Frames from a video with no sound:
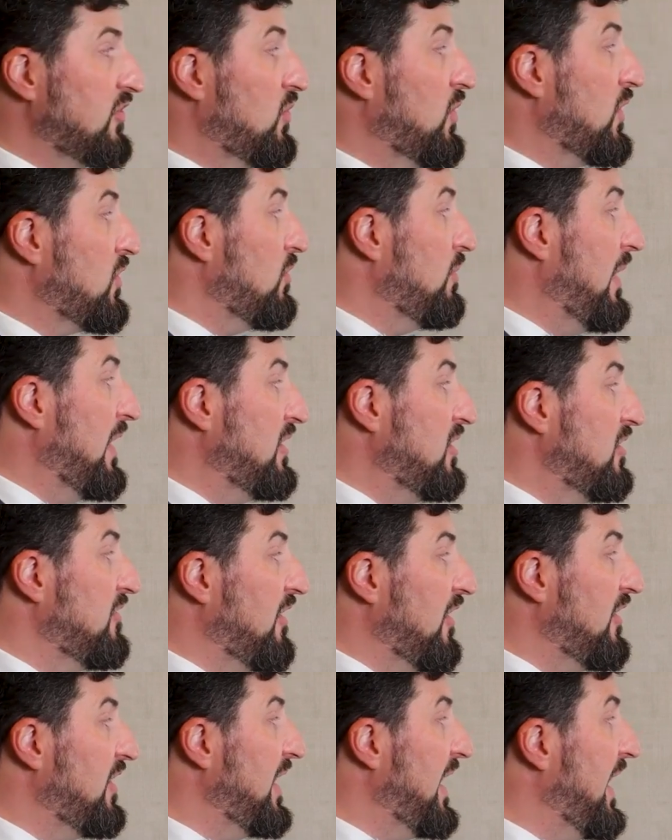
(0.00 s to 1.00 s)
a quick reminder of
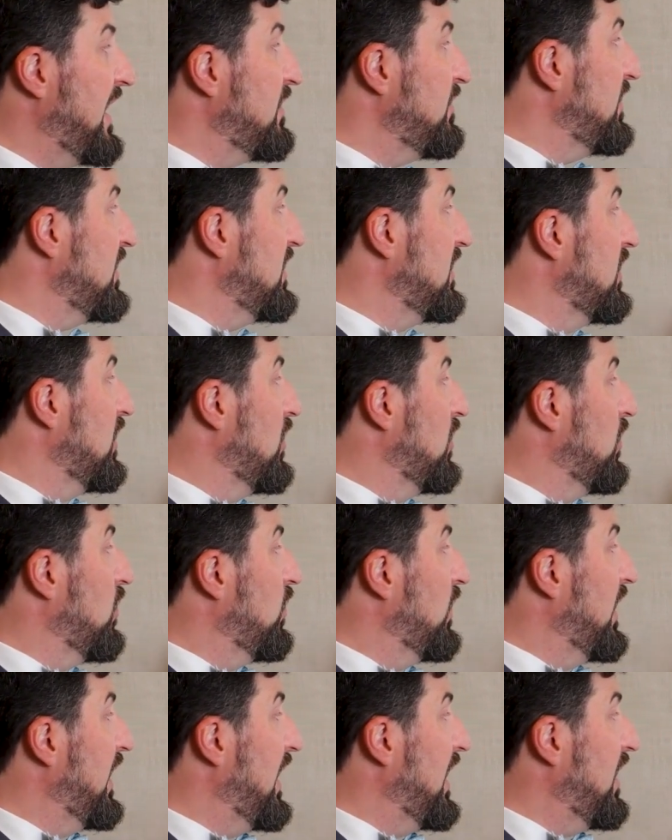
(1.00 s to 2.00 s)
our anatomy,
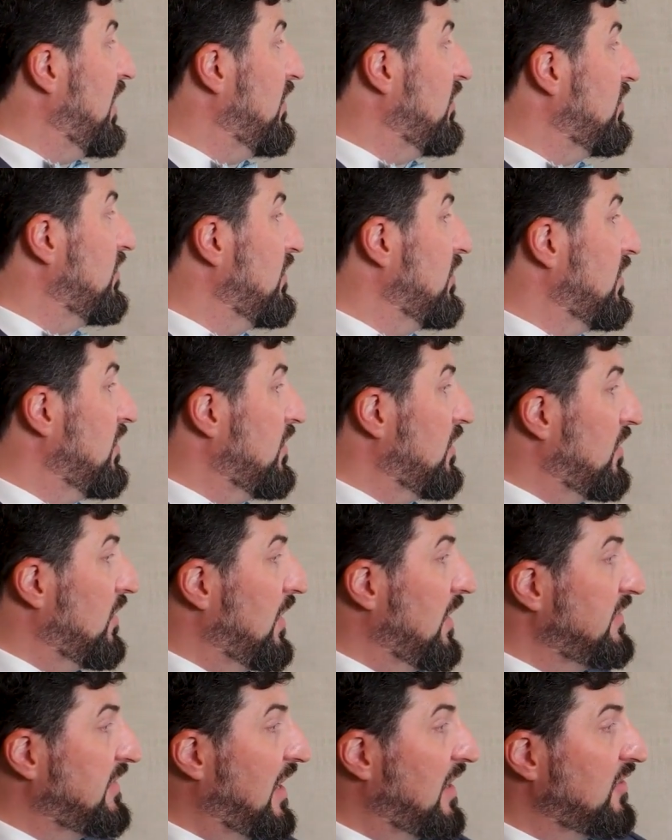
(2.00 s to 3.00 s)
we have
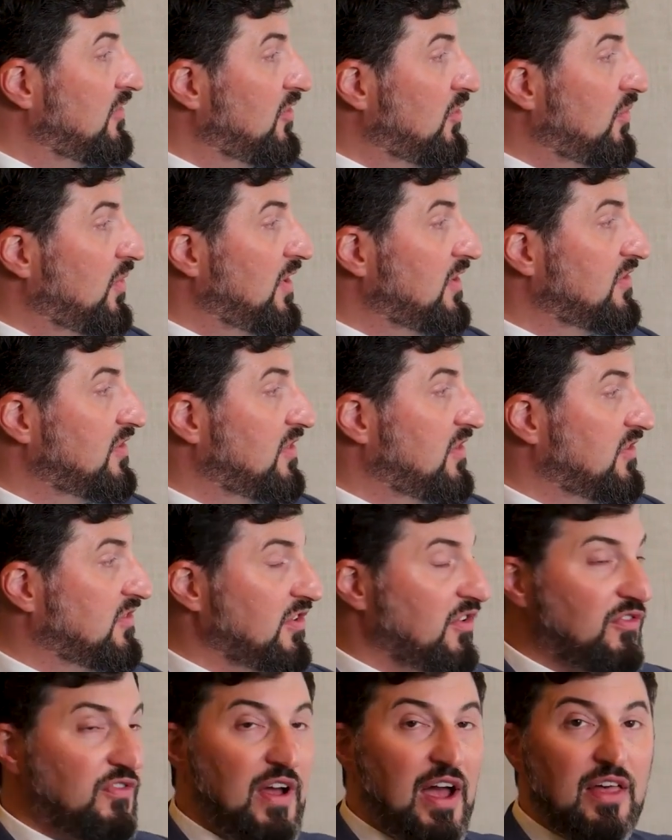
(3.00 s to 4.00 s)
down at the wrist, the
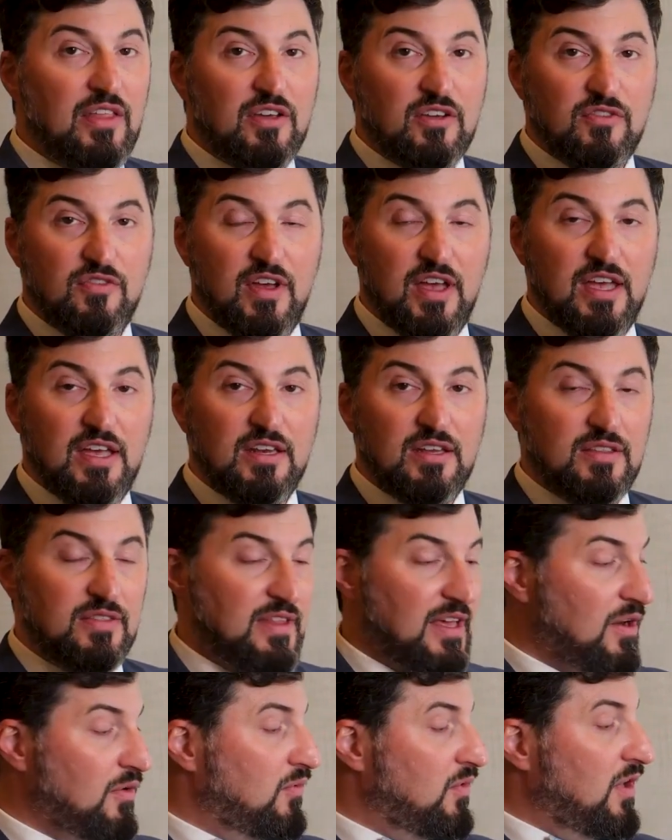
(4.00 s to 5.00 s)
cephalic vein
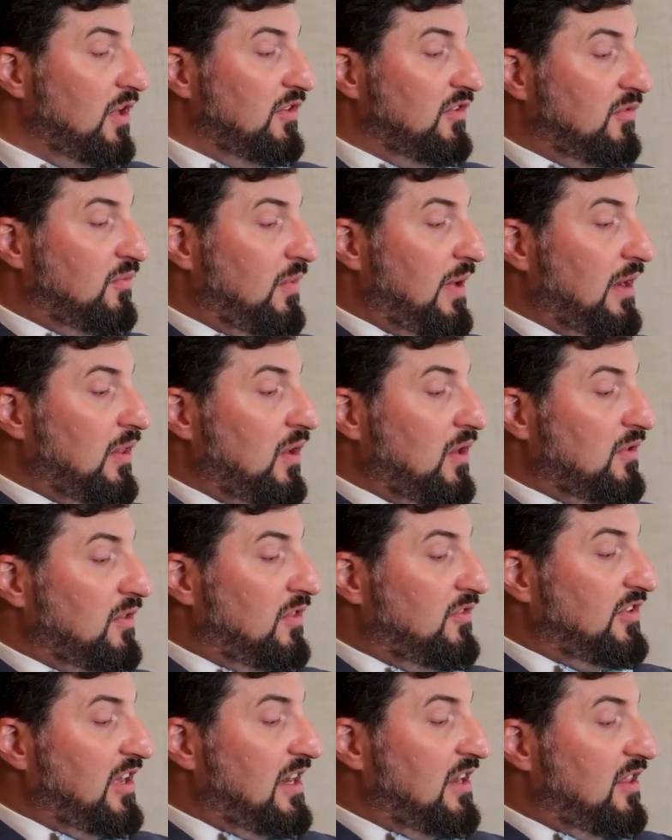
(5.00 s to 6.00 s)
that runs right along the
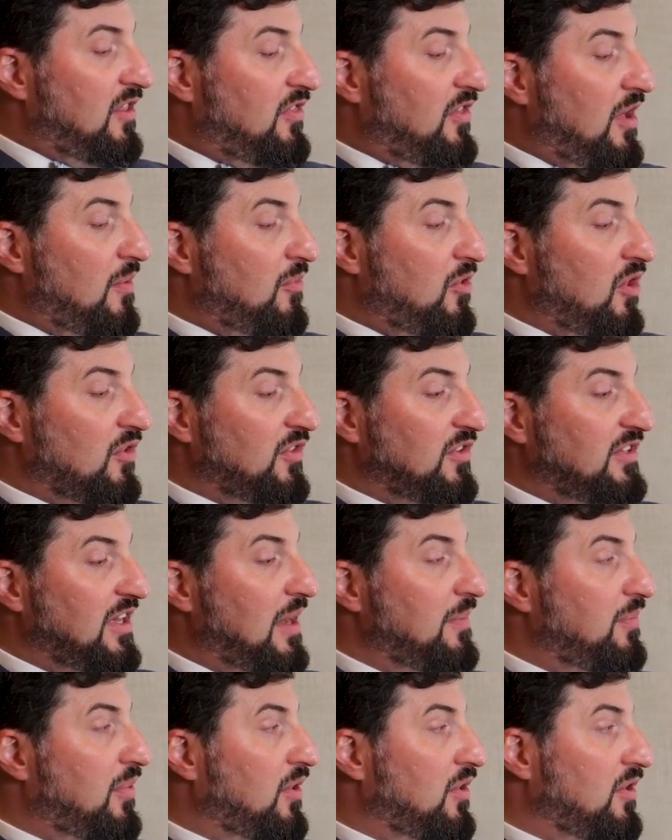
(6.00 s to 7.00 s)
side of the thumb and along the
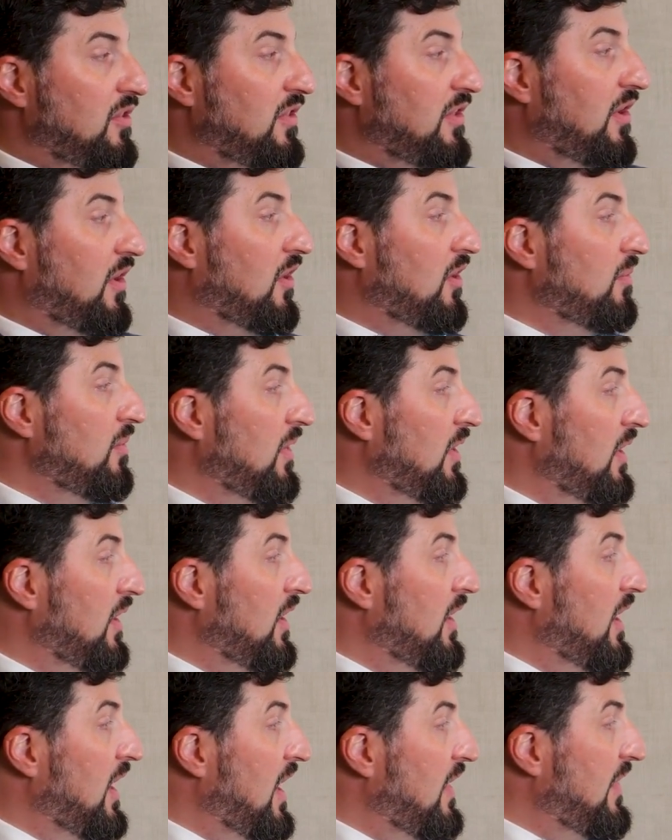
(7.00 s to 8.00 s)
top part of the arm.
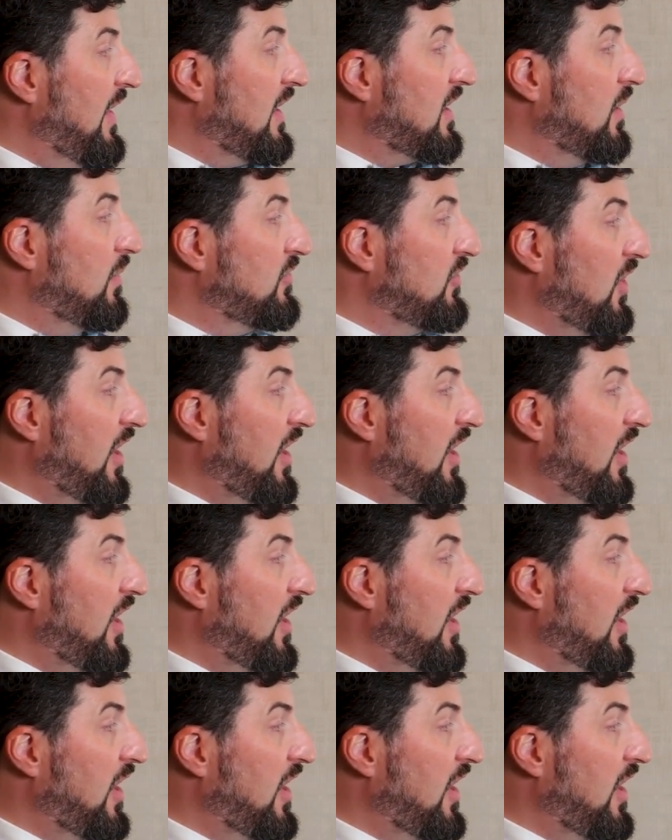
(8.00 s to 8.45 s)
And that comes